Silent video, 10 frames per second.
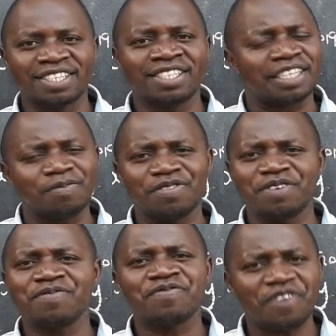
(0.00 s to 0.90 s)
something
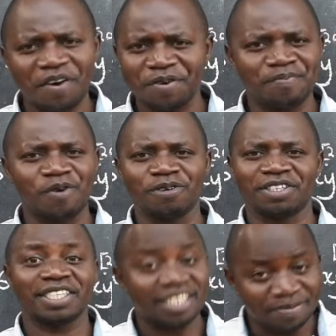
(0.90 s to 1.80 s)
very
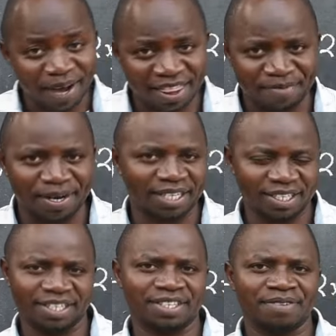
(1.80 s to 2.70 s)
important in
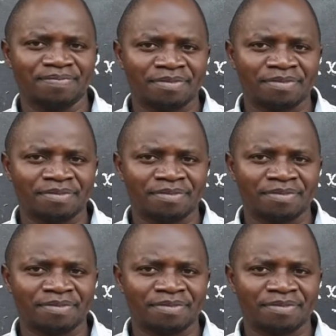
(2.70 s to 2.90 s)
mathematics.